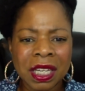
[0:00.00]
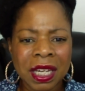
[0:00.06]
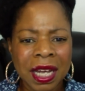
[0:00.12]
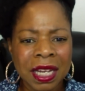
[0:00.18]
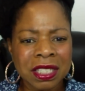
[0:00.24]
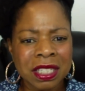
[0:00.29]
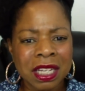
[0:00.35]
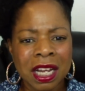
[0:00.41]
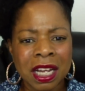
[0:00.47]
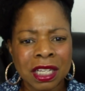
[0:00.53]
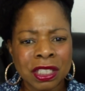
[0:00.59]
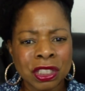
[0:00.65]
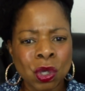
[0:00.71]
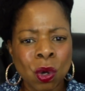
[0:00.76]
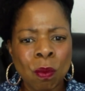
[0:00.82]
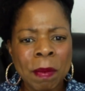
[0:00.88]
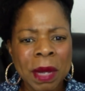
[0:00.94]
He has a
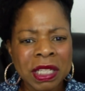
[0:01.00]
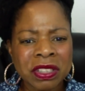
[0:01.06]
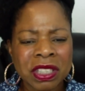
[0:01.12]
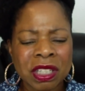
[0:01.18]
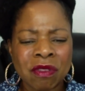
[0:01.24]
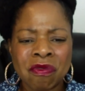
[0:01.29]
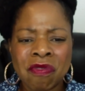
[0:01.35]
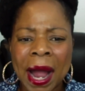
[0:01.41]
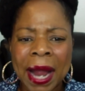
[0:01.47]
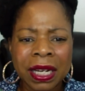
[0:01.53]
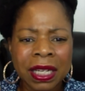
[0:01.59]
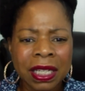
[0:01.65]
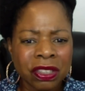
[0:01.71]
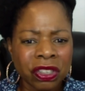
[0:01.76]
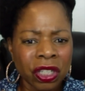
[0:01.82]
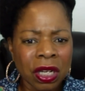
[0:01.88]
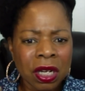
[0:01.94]
domestic
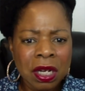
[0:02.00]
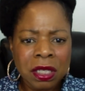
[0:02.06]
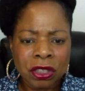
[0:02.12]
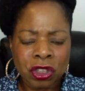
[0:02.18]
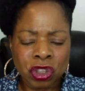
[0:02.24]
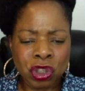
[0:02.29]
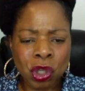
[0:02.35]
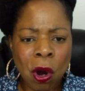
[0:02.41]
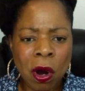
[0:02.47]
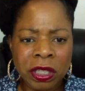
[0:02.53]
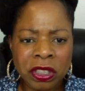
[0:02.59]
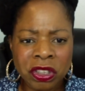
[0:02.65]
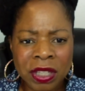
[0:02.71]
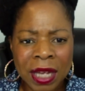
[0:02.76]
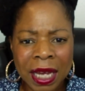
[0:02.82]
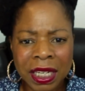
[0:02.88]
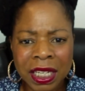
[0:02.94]
violence charge
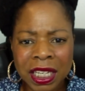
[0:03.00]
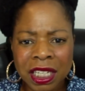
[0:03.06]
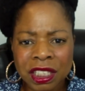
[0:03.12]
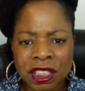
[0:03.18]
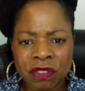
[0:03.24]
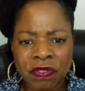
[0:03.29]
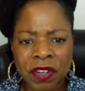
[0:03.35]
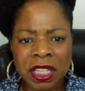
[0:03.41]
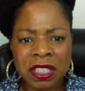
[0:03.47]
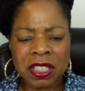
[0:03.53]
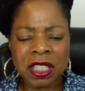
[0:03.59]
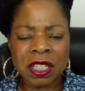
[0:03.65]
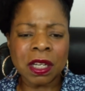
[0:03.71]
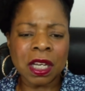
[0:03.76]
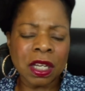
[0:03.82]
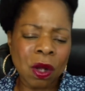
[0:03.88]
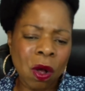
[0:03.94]
that he is
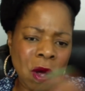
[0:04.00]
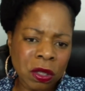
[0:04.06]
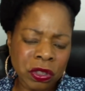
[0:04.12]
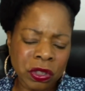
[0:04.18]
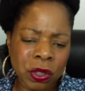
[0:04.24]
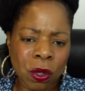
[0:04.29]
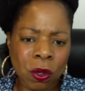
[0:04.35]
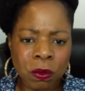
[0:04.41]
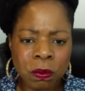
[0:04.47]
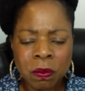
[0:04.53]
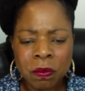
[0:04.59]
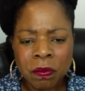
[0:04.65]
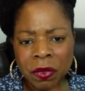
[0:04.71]
facing. And also